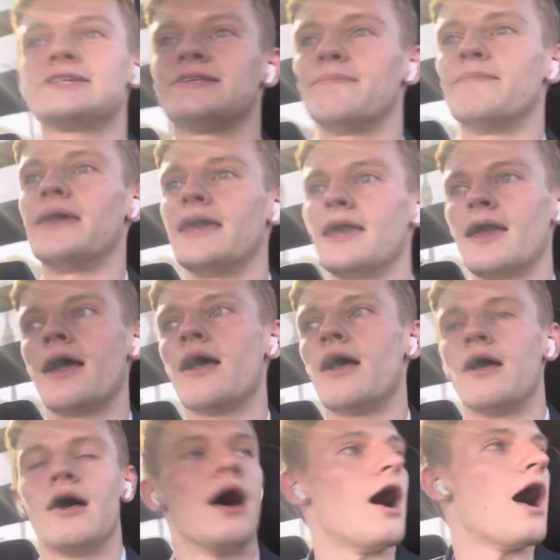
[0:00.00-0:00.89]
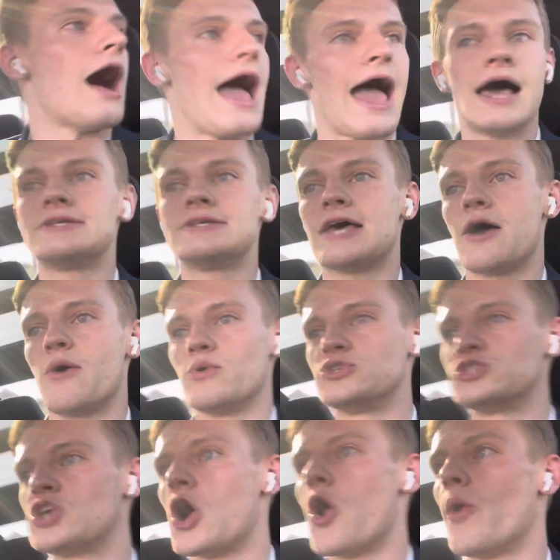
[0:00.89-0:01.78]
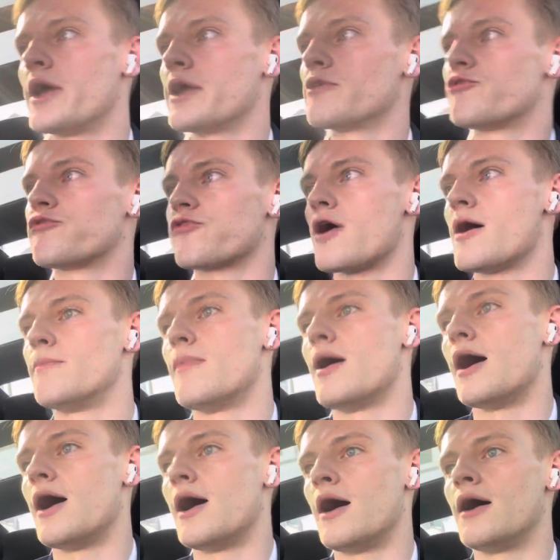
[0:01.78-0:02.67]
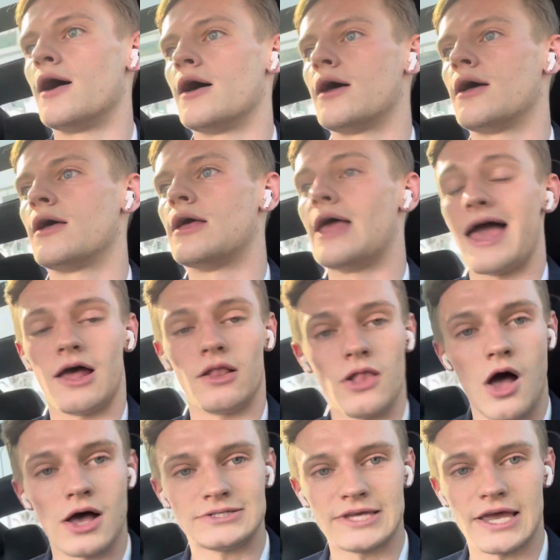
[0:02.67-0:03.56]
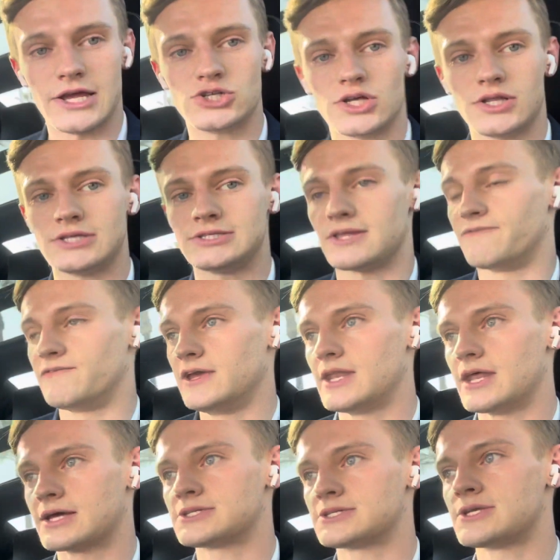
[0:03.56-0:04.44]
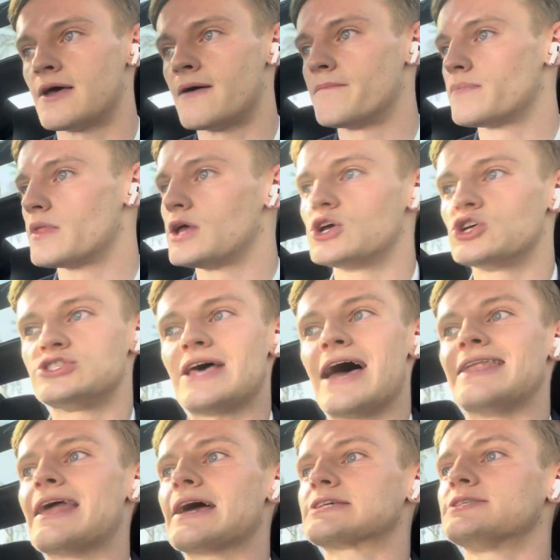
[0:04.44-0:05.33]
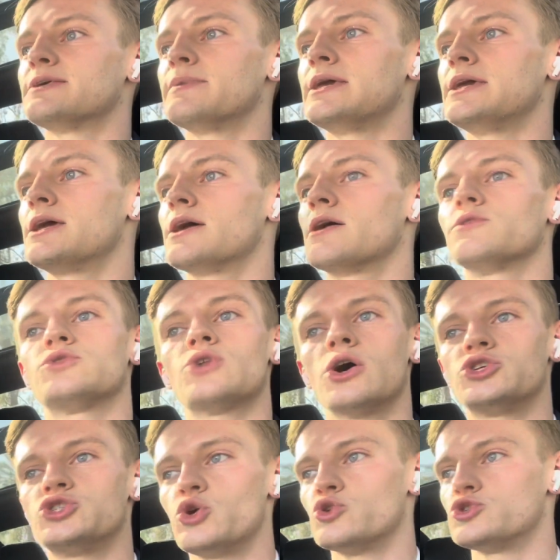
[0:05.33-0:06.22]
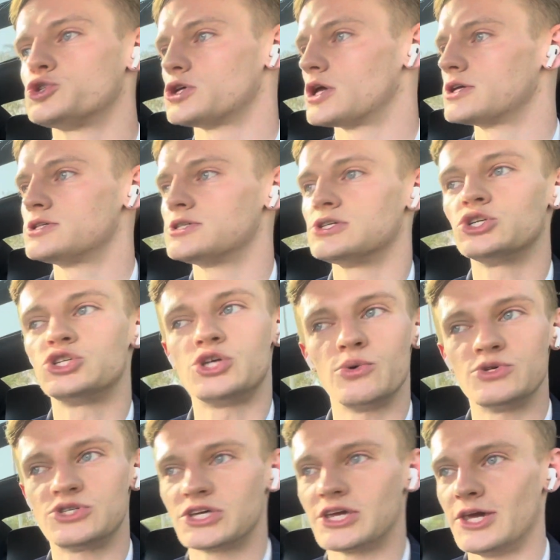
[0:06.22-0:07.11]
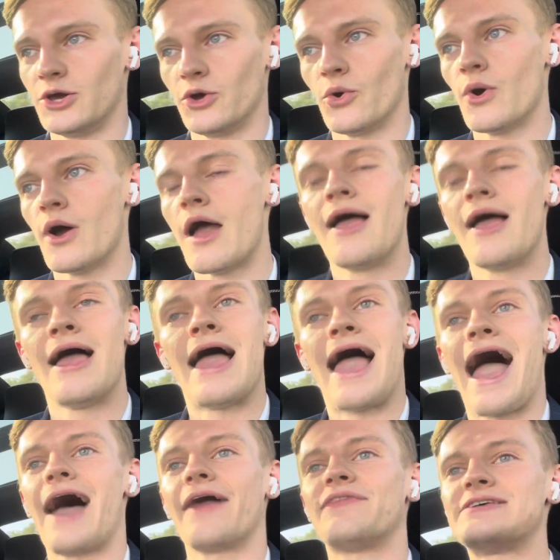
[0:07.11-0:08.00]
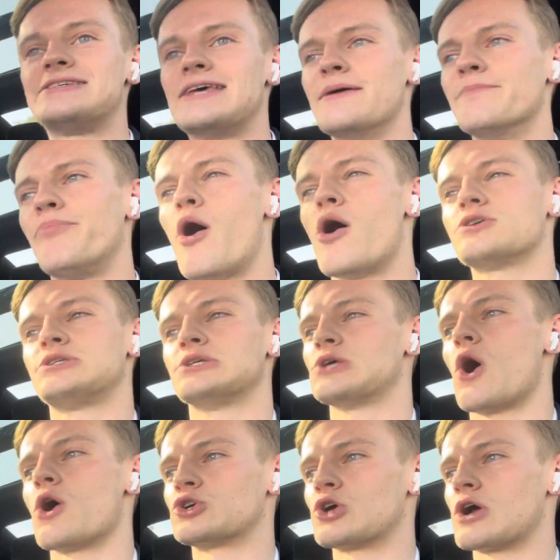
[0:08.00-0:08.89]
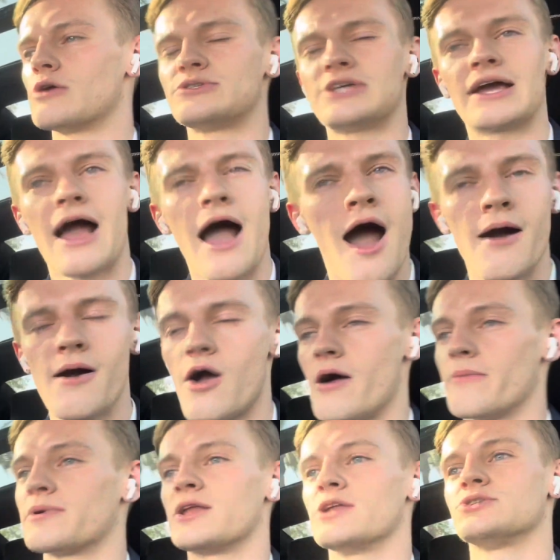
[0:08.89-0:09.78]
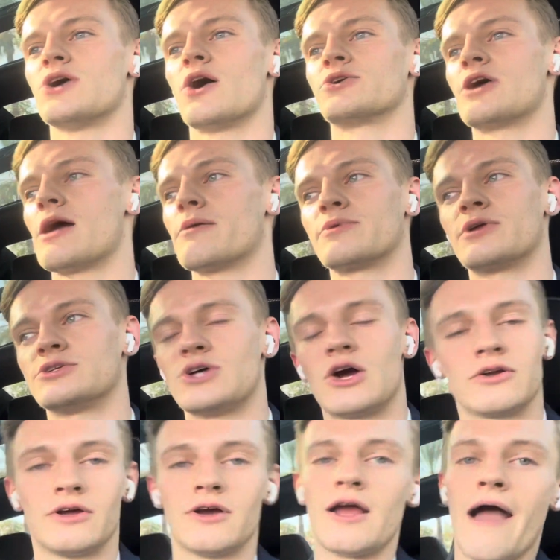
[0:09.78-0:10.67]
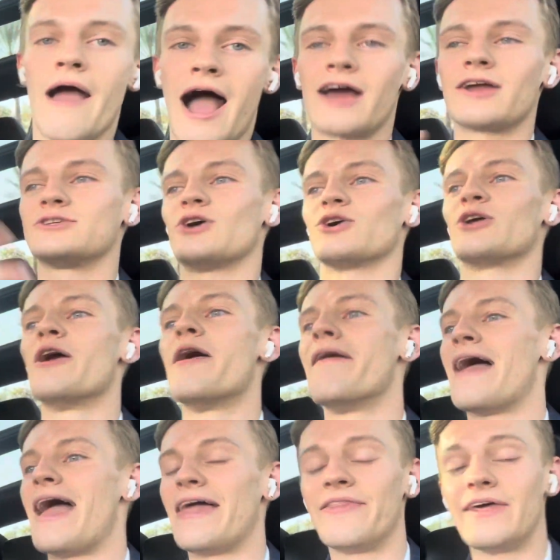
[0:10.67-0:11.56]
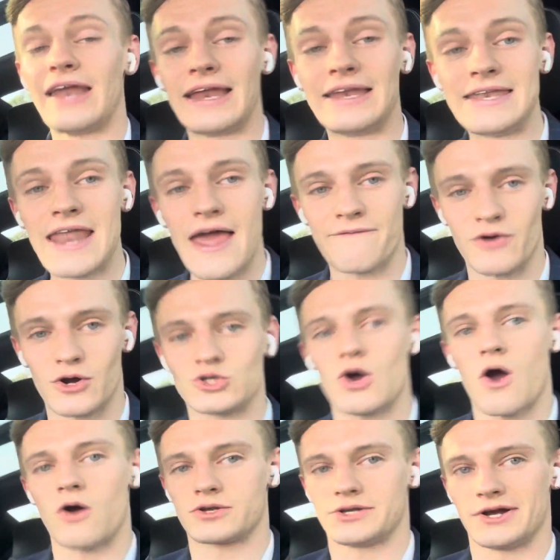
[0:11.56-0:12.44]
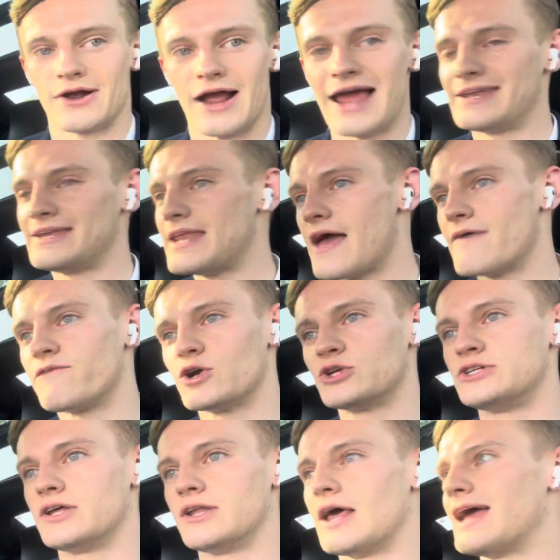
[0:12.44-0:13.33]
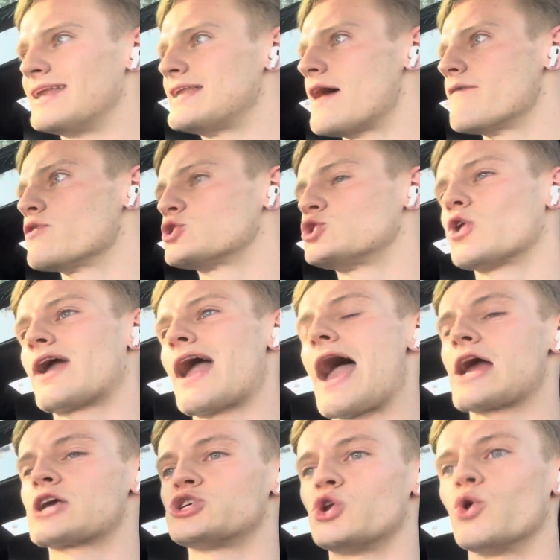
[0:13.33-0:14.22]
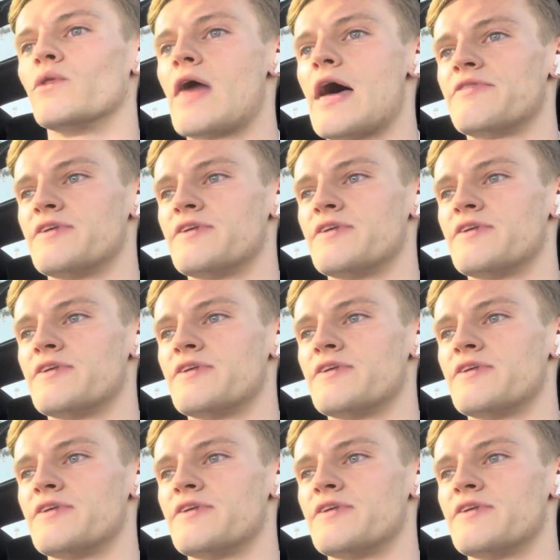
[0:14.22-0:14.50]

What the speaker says: to me as I was going from Los Angeles to Phoenix, sat next to me, thought she was cute, had this impulse to talk to her. I was like, oh, I'm going to talk to her. I'm going to talk to her. I'm going to talk to her. And then I never talked to her. I never did it. I never took action on that